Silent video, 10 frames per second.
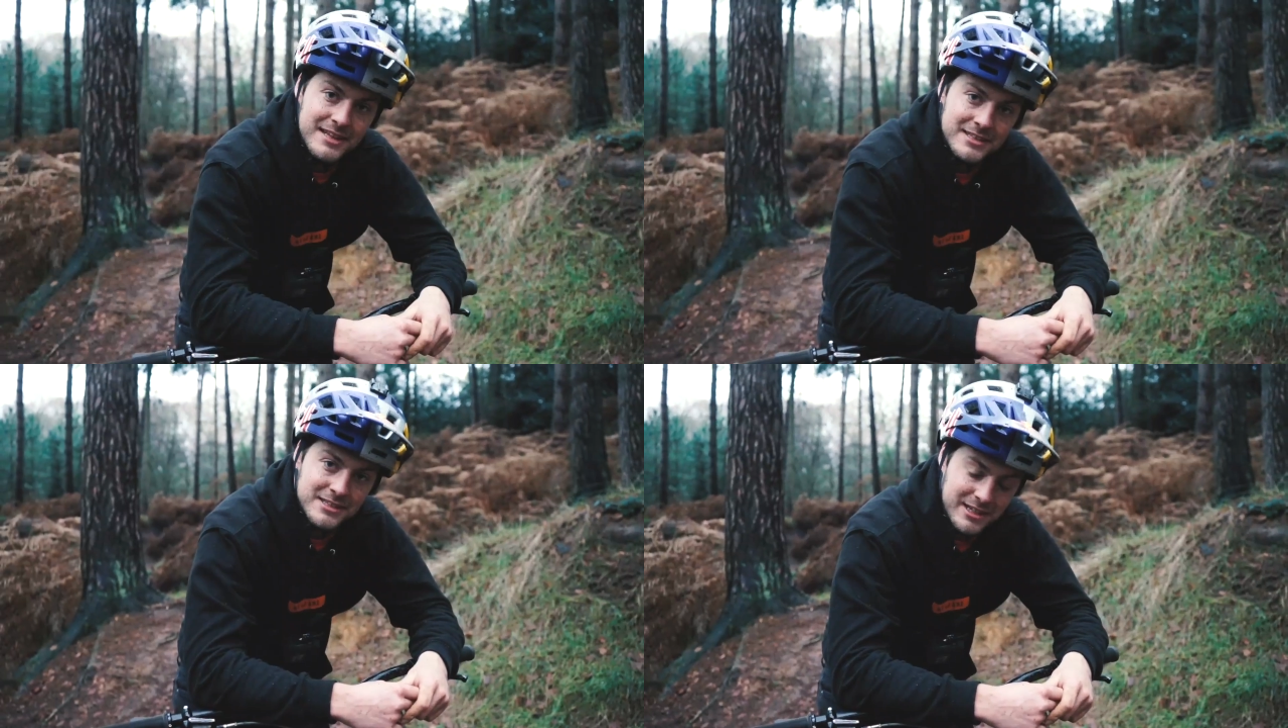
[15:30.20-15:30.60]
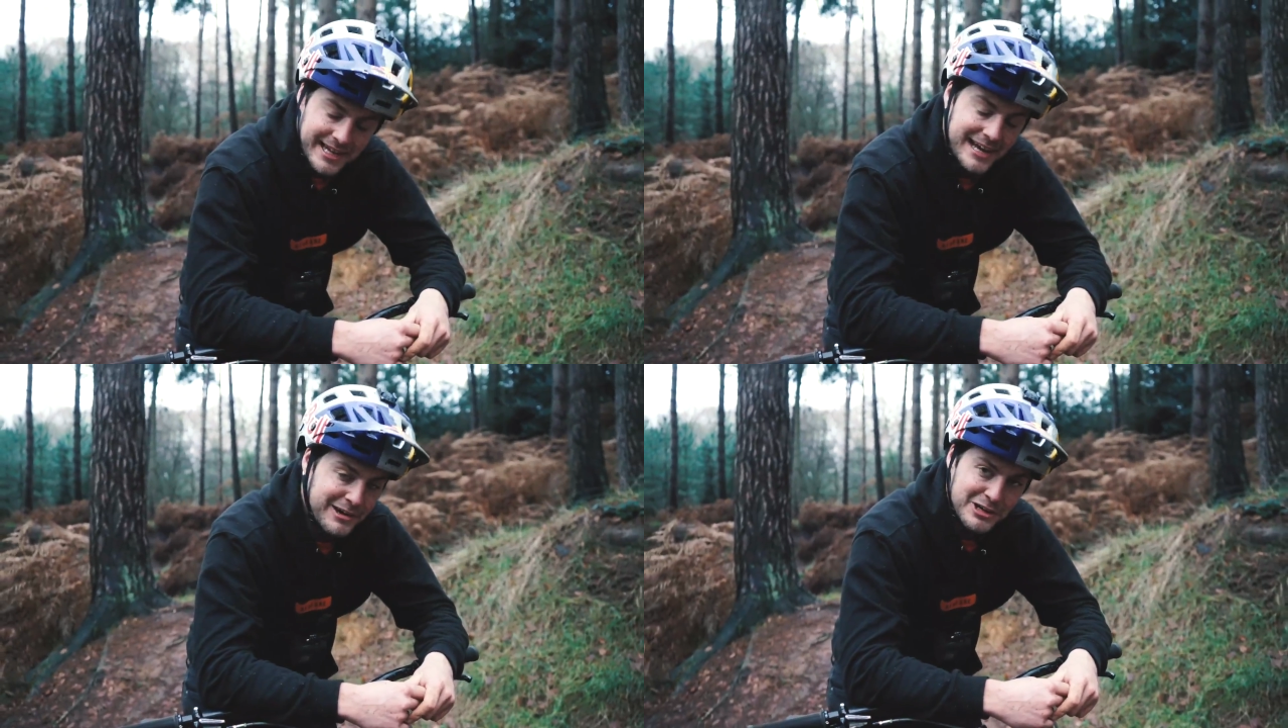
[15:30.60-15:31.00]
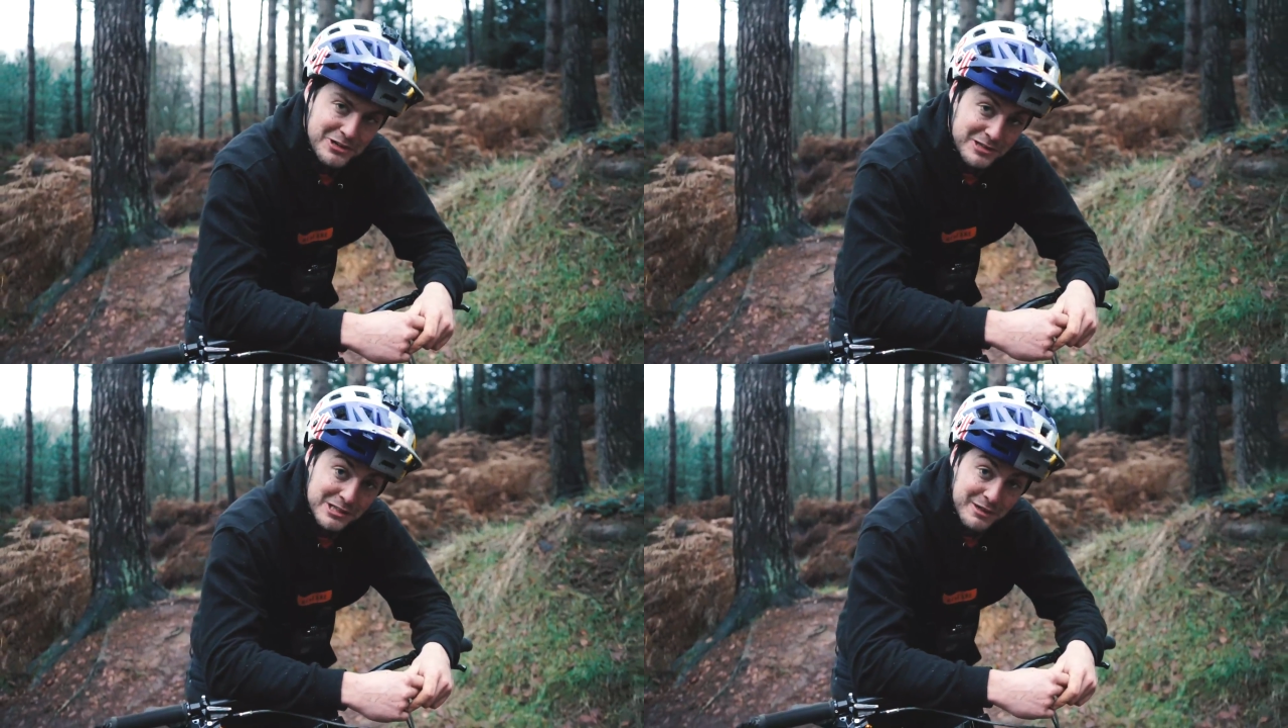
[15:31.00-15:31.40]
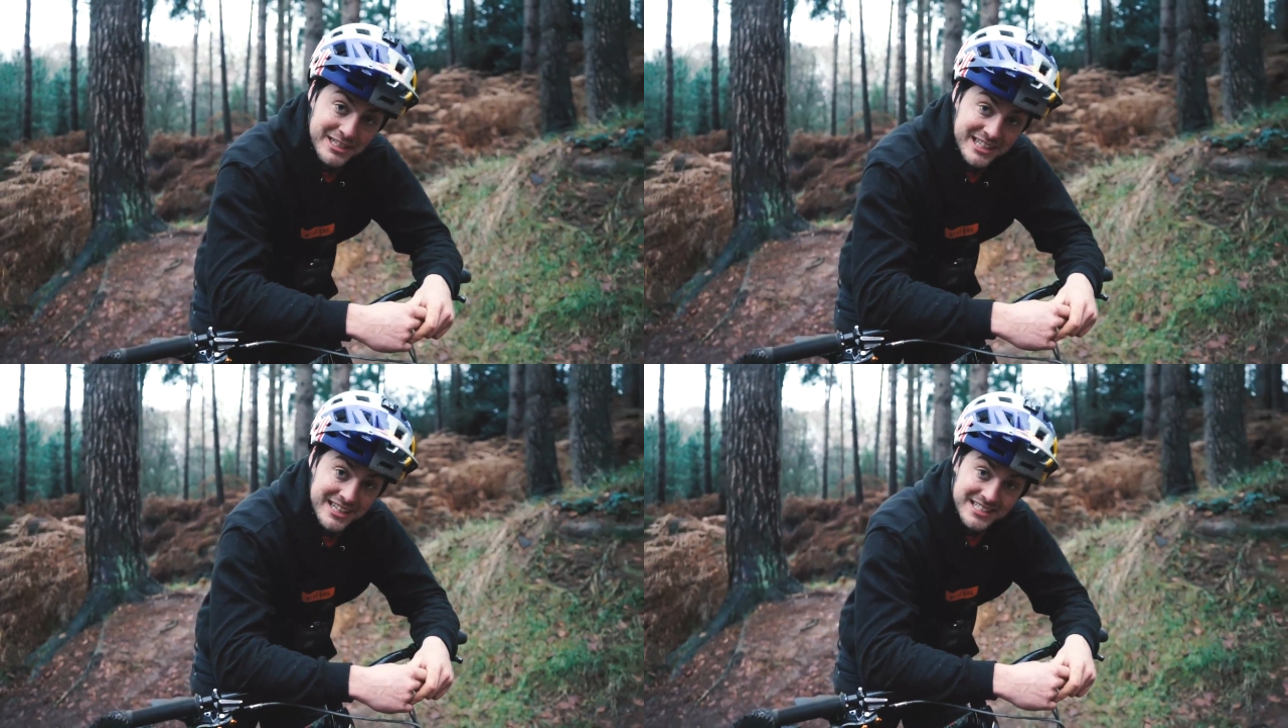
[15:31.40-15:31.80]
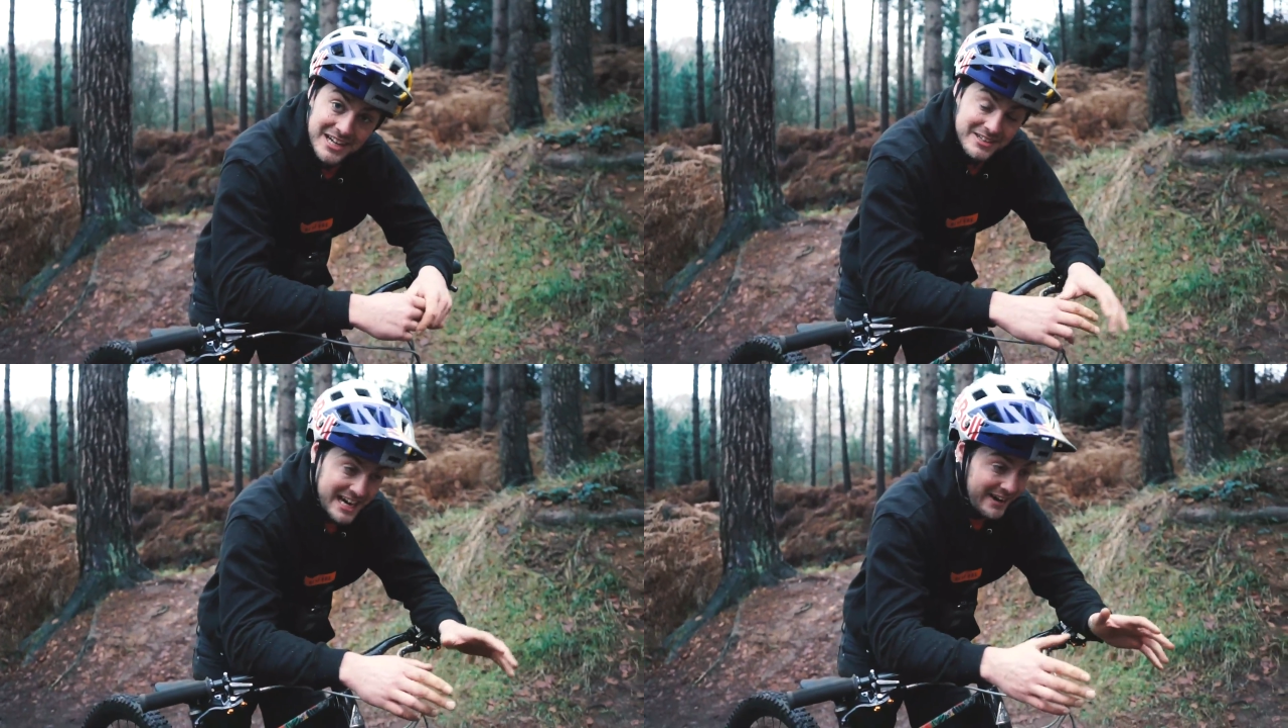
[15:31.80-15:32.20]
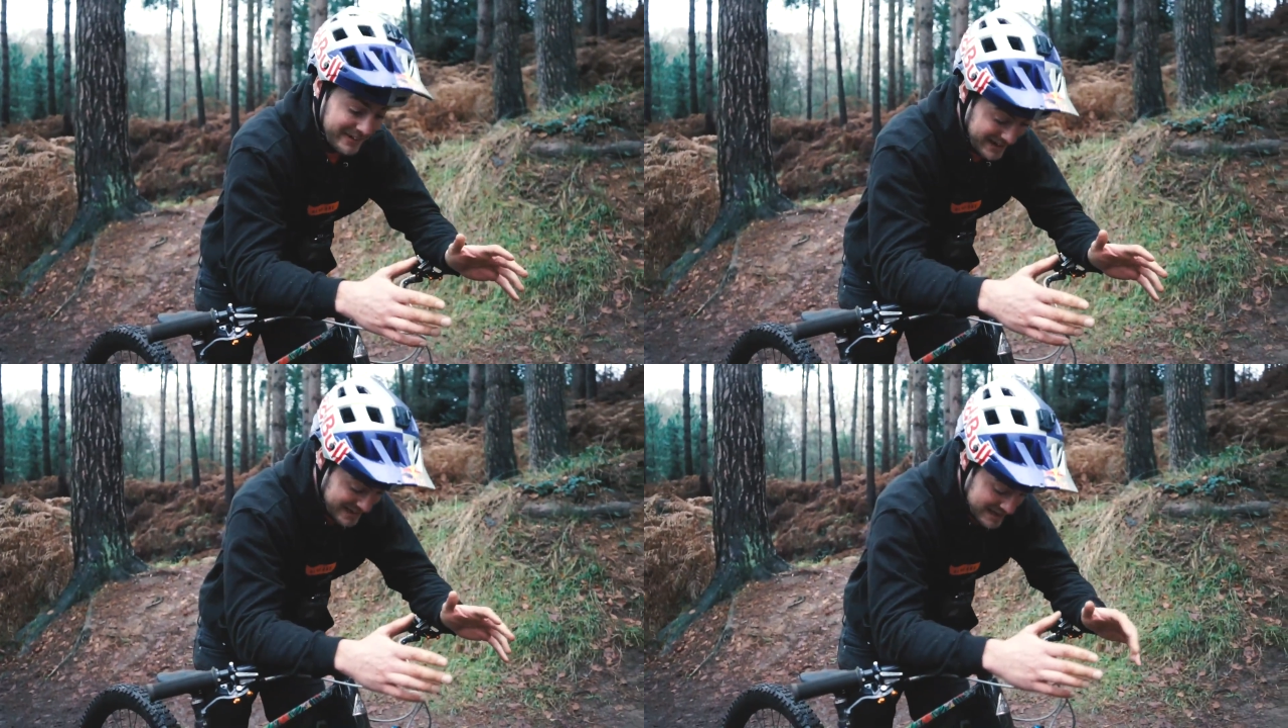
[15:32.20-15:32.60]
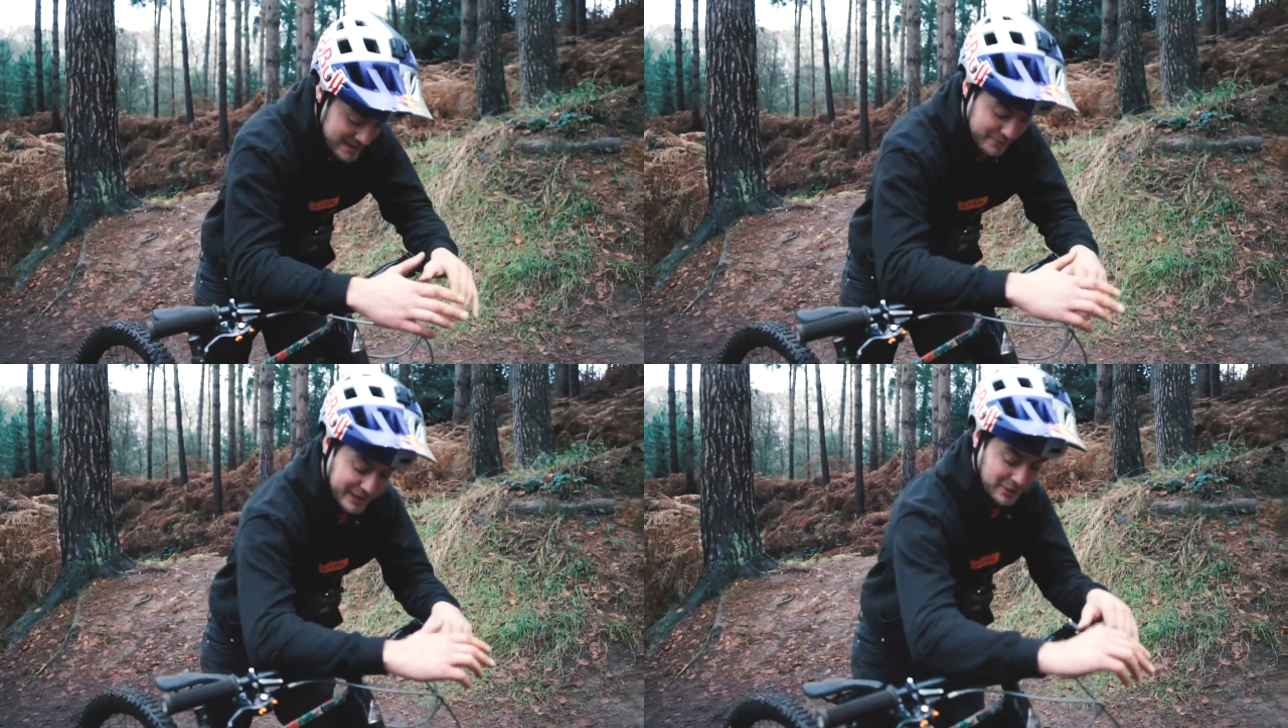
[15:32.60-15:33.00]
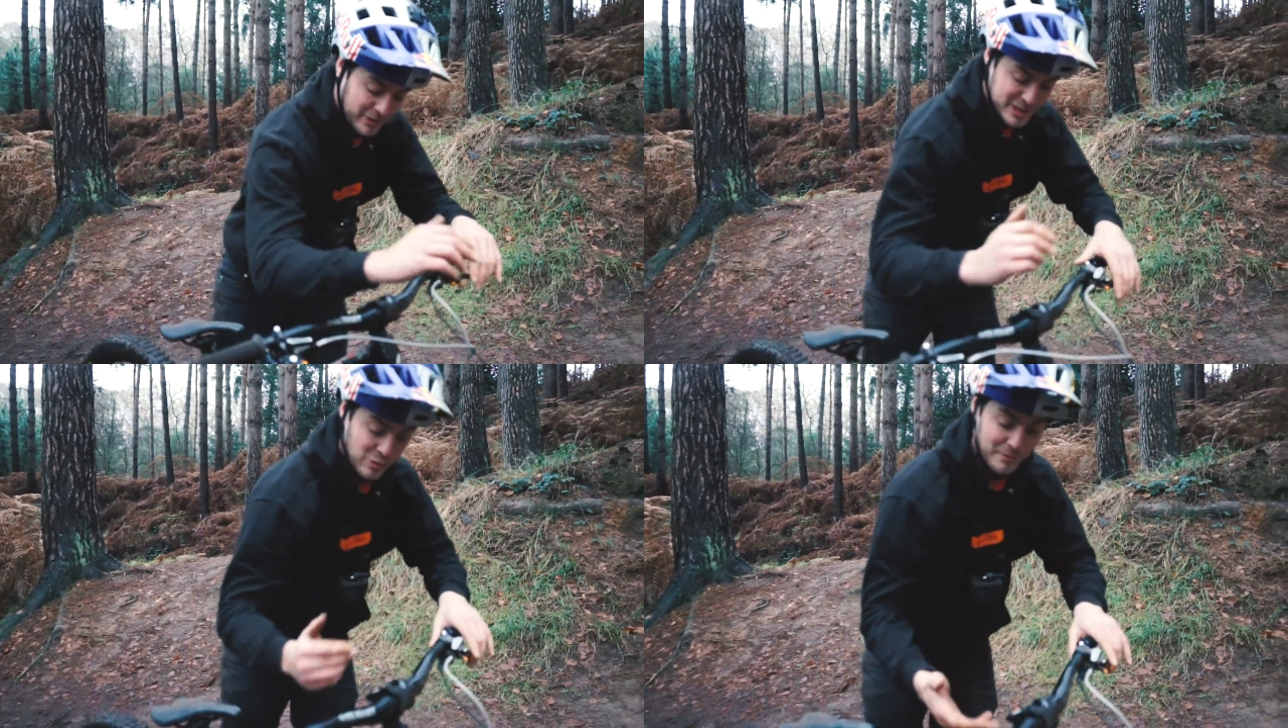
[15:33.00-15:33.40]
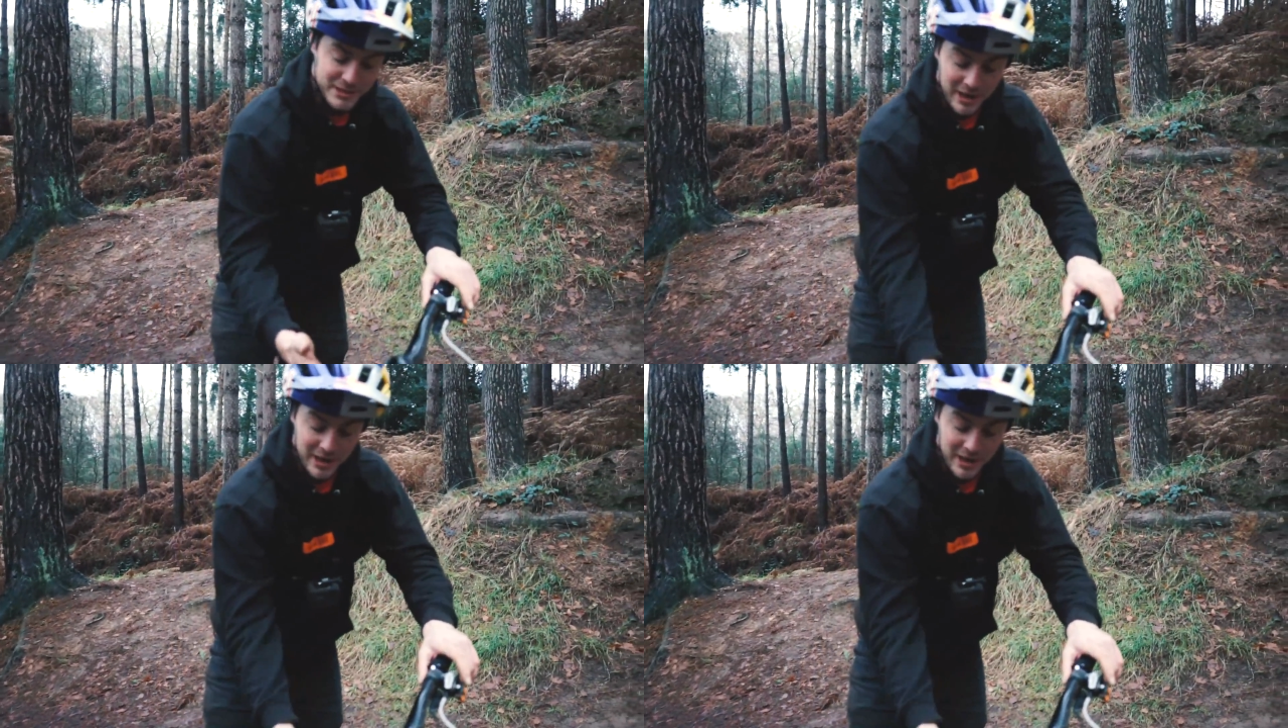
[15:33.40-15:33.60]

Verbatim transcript: This is gonna get a lot of use this winter, there's no doubt. We can always swap the